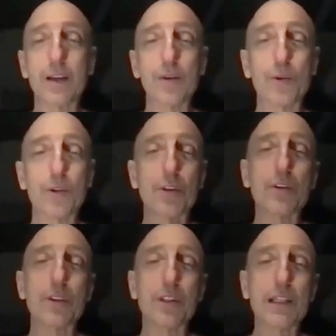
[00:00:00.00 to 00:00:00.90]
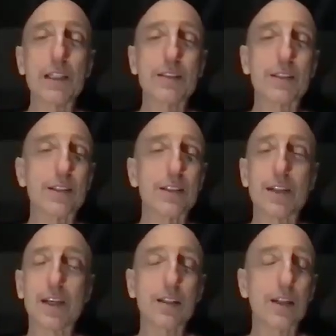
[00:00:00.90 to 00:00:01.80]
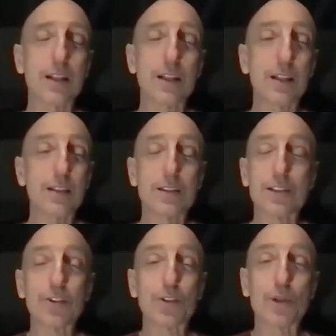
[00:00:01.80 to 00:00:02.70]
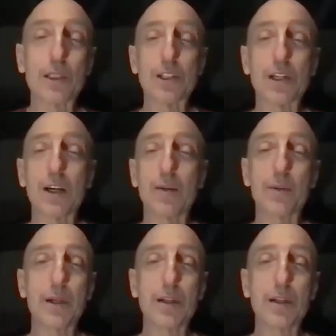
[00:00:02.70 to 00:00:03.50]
They were the leads in it, and they did such a great job.